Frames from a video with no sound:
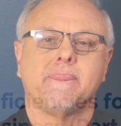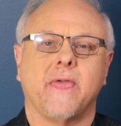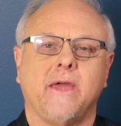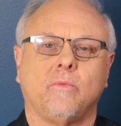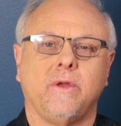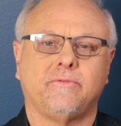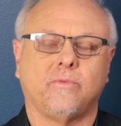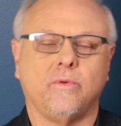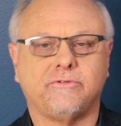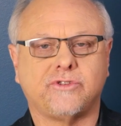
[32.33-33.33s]
And
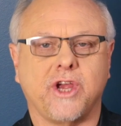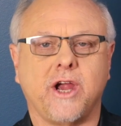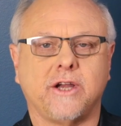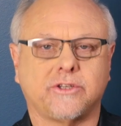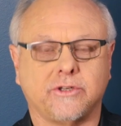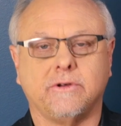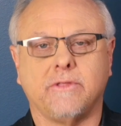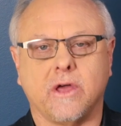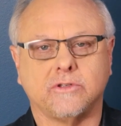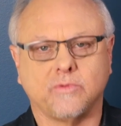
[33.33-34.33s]
we've shared two of
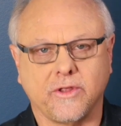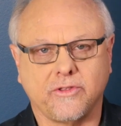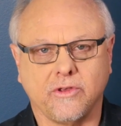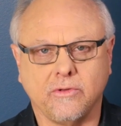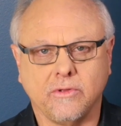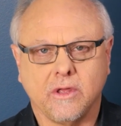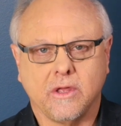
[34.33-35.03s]
those with you.